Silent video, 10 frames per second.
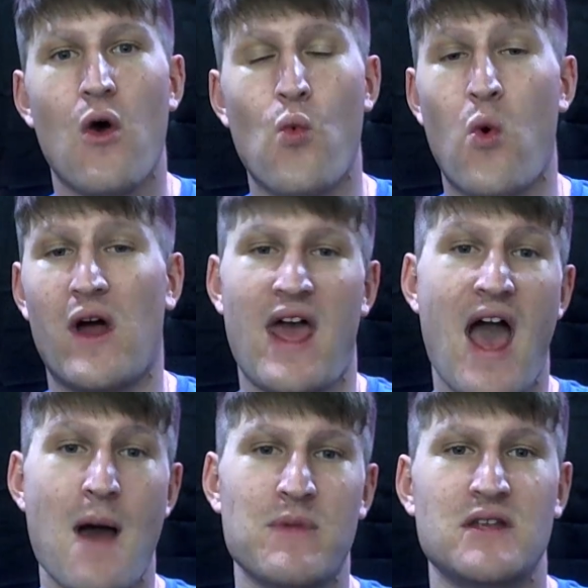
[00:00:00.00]
what
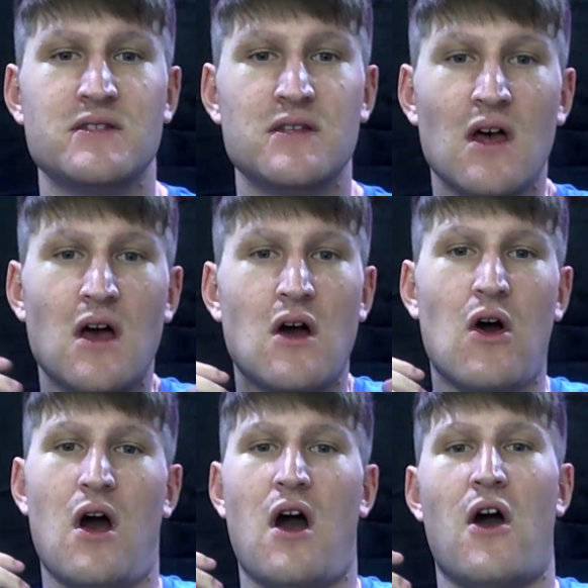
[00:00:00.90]
happened,
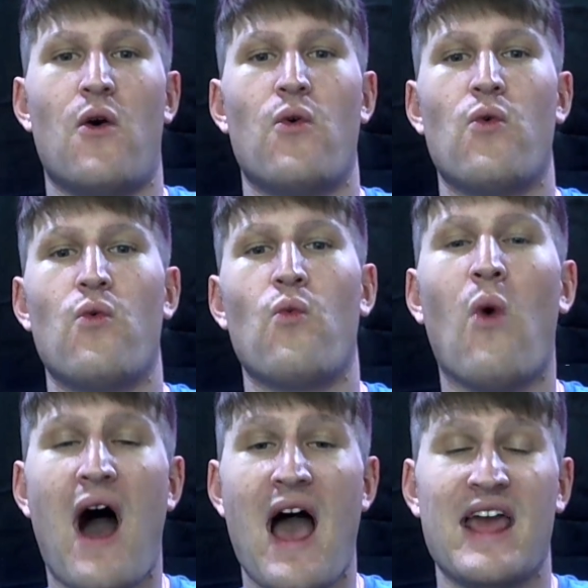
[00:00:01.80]

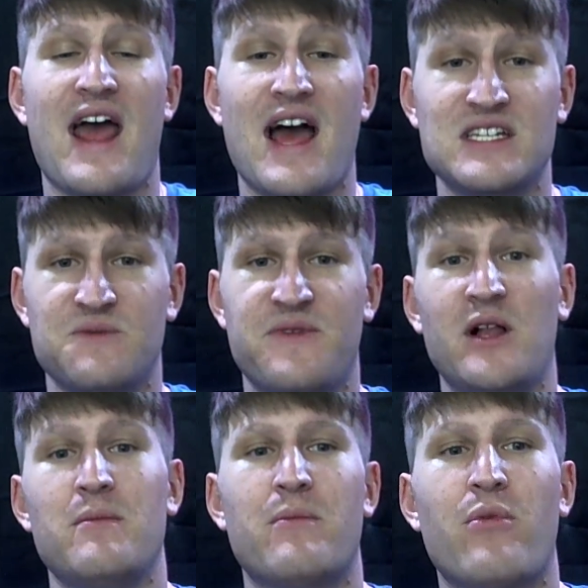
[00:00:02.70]
why it had
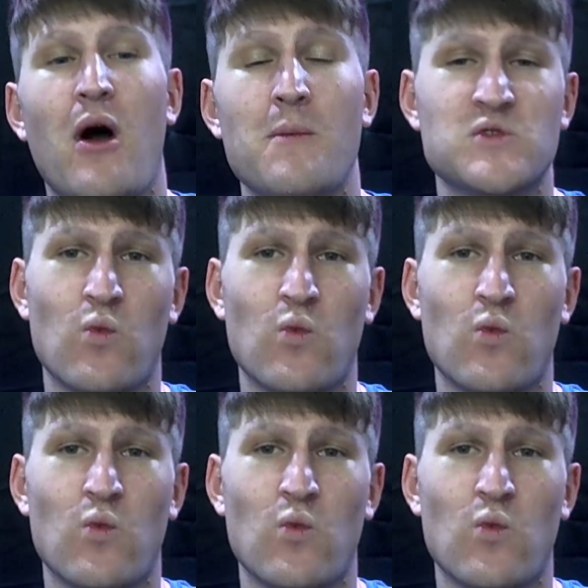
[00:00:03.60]
development problems,